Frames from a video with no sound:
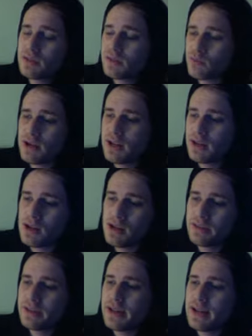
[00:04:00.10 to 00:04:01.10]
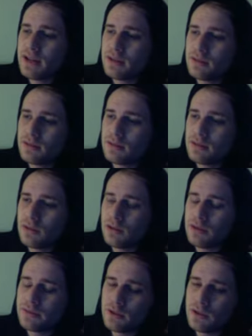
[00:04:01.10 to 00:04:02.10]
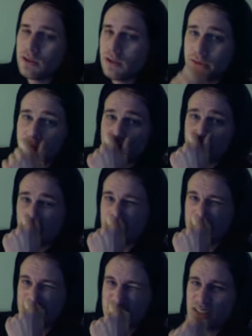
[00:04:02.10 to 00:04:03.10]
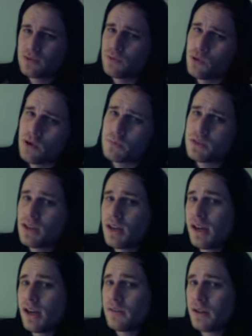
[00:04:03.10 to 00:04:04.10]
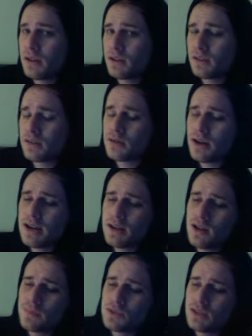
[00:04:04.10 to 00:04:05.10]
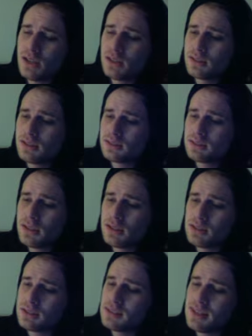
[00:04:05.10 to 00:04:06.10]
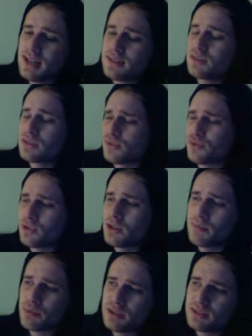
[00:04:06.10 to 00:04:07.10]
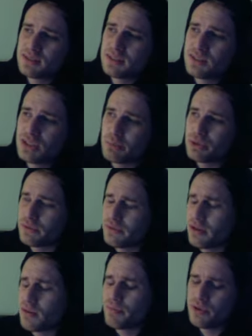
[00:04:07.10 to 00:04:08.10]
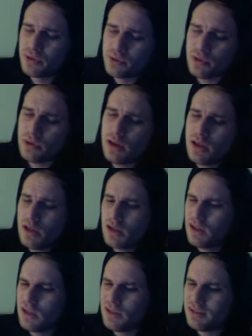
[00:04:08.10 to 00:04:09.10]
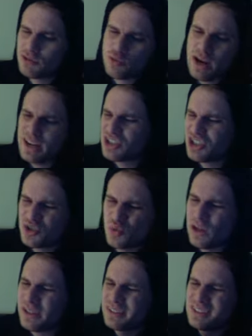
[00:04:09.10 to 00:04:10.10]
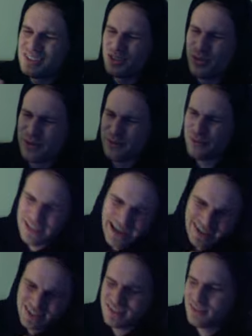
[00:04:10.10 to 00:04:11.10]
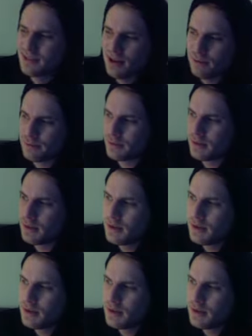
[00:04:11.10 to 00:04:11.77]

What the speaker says: a thread on that on the official Line 6 forums. And then another guy comes in, he's like, he has a different operating system, a different computer. It crashes while he's doing Flash stuff.